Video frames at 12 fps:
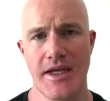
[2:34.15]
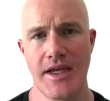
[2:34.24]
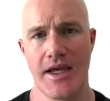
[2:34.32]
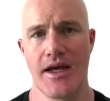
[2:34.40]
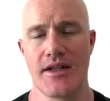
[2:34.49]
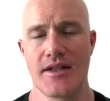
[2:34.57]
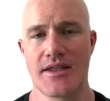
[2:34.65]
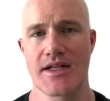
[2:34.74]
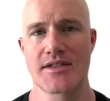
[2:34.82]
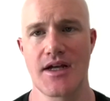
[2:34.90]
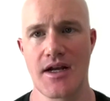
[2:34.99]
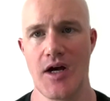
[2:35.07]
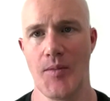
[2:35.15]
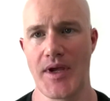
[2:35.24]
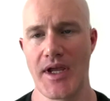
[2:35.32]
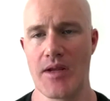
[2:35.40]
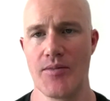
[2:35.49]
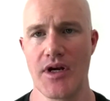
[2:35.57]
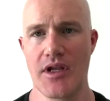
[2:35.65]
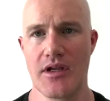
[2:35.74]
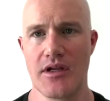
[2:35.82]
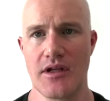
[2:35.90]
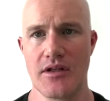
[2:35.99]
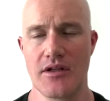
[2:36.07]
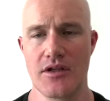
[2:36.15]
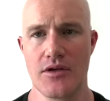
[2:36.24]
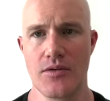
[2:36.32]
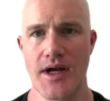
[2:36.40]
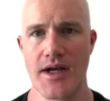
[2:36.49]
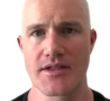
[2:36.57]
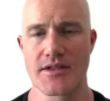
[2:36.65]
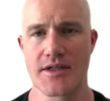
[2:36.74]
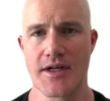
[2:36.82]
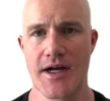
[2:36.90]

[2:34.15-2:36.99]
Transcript: And that's not helping anybody in the US.